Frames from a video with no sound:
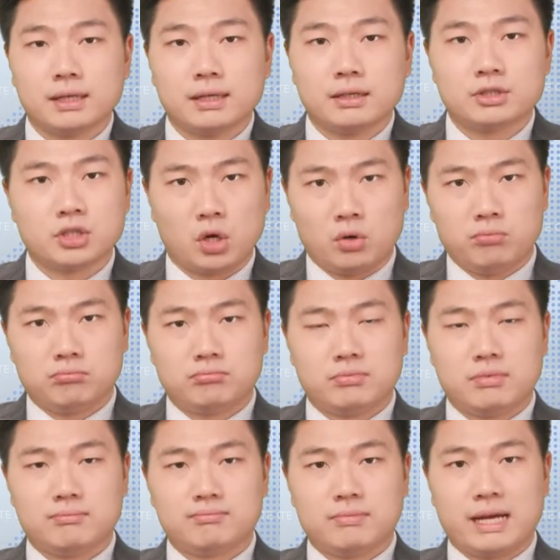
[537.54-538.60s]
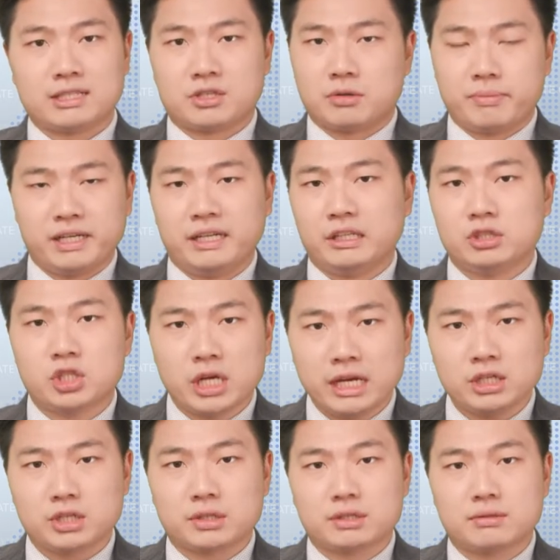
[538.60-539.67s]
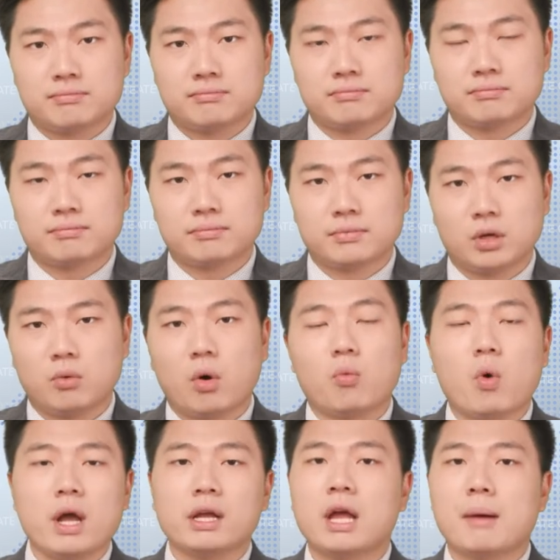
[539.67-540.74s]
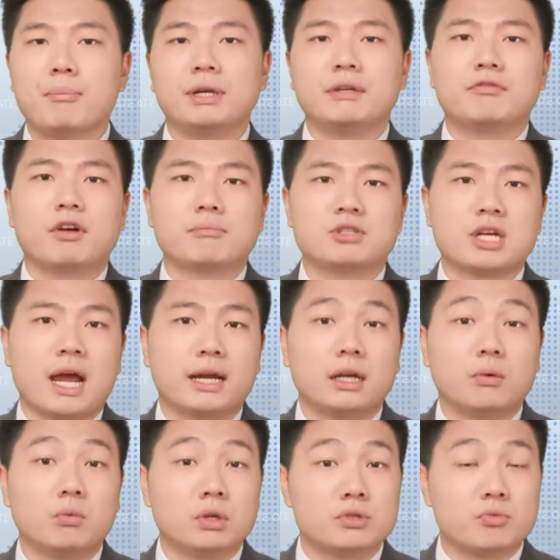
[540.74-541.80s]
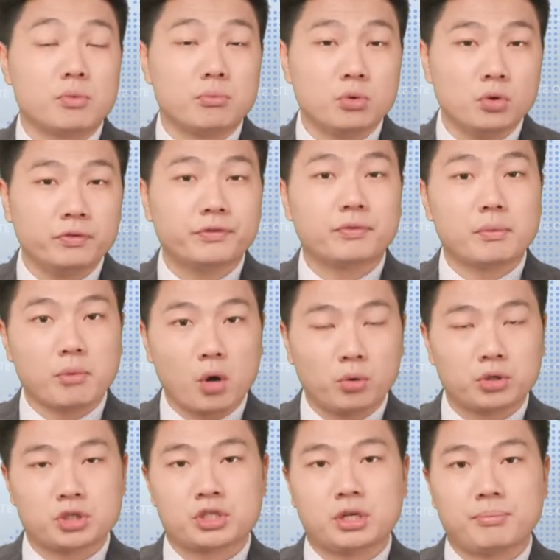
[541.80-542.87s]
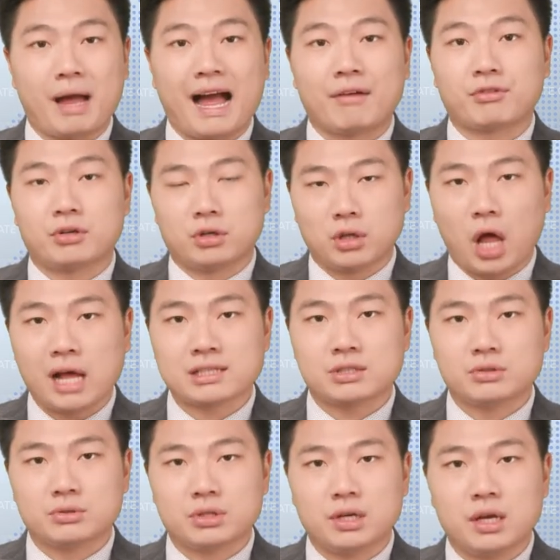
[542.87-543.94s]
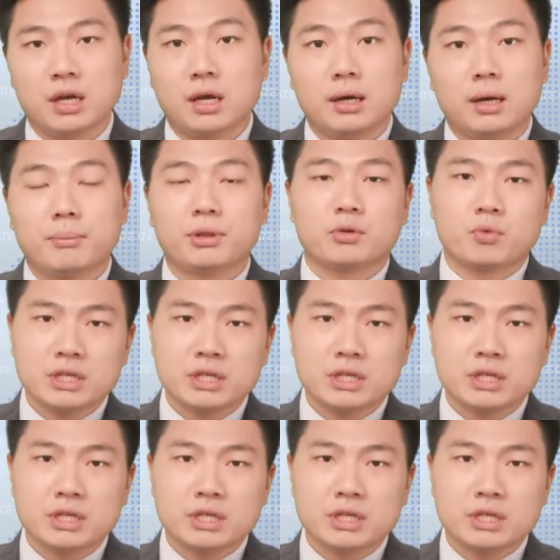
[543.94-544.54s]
So, has there been any changes? Well, one company from China was removed from ownership after a lawsuit, but the